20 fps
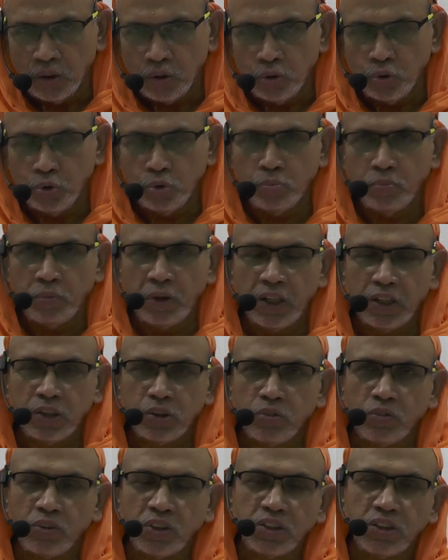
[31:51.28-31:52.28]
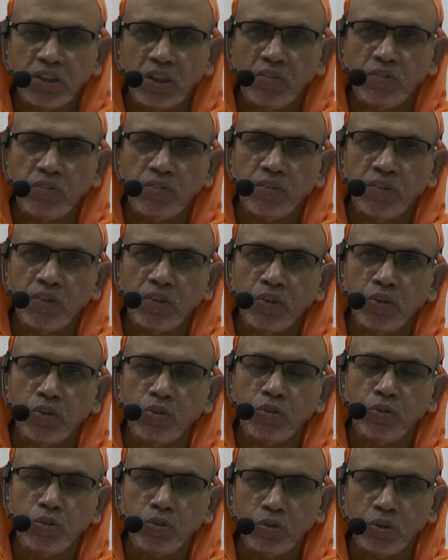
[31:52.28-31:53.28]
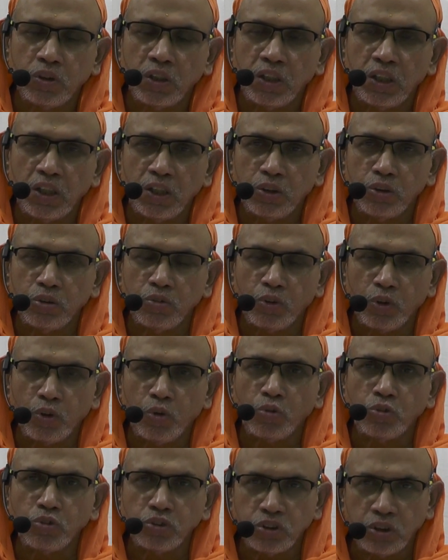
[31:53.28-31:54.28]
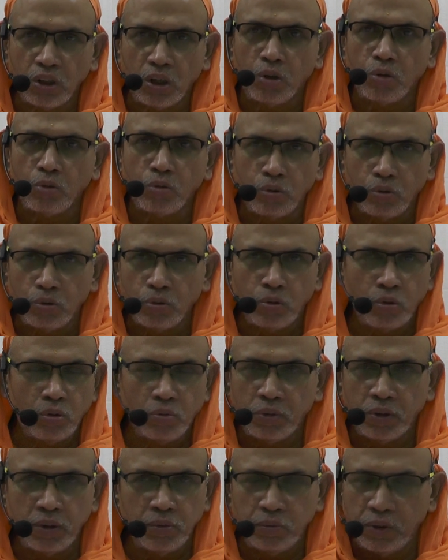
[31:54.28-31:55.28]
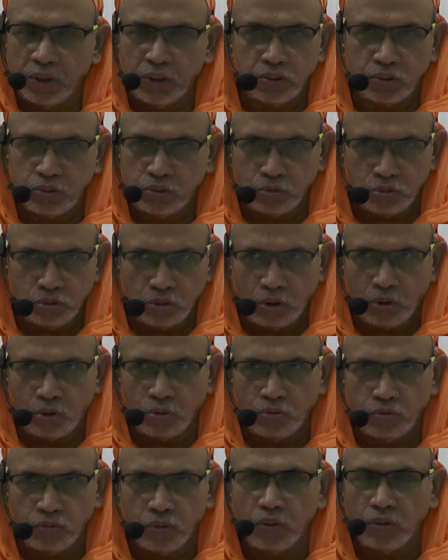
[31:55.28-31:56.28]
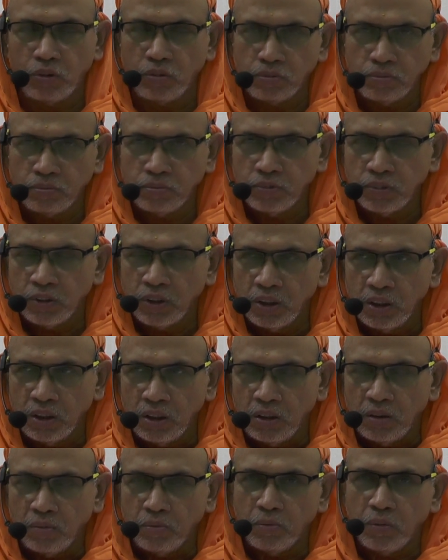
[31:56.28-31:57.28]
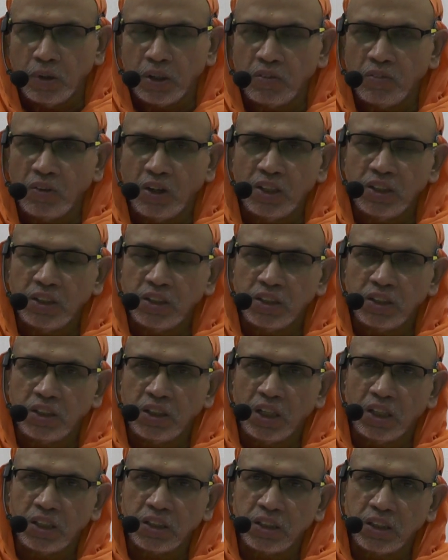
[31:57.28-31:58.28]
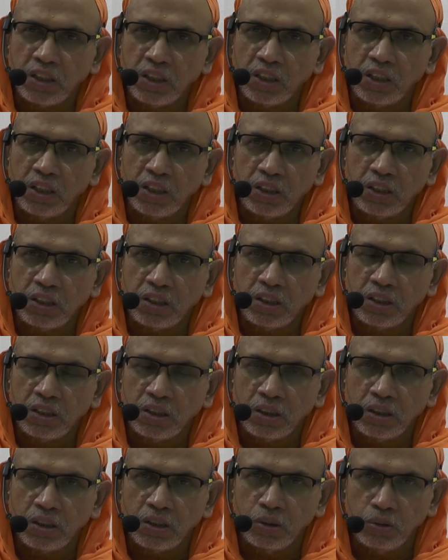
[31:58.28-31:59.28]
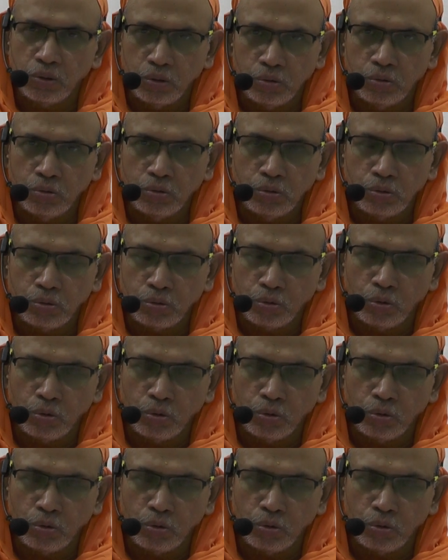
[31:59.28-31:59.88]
You make yourself, you create your own sorrow. Nobody makes you sorrowful. Bhagavan did not create you to